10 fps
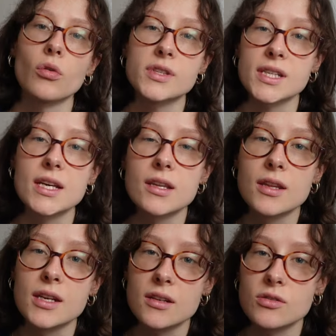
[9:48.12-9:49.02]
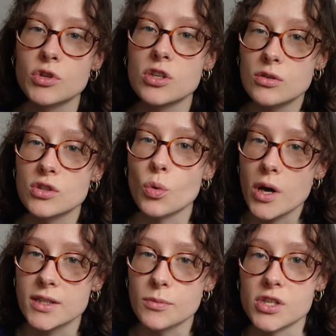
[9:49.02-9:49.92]
Obviously, they didn't produce
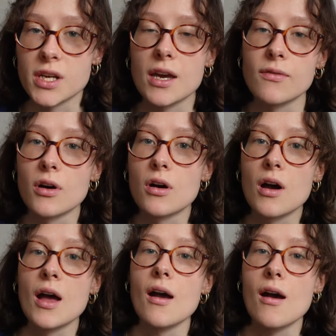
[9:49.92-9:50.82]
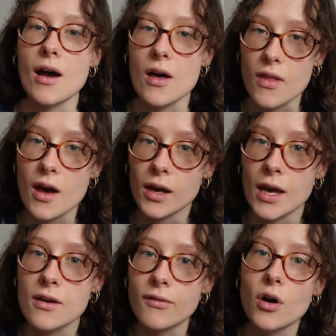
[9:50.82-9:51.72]
quite as much cave art, and that
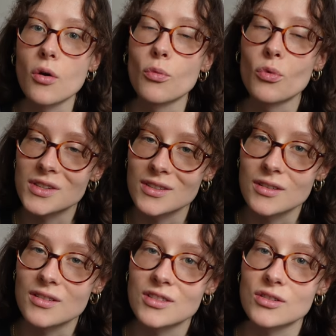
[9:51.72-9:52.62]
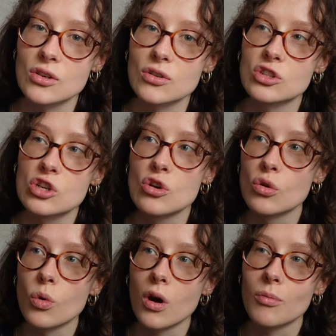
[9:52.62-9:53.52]
cave art wasn't
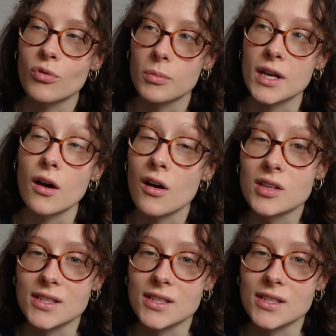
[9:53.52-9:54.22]
to probably our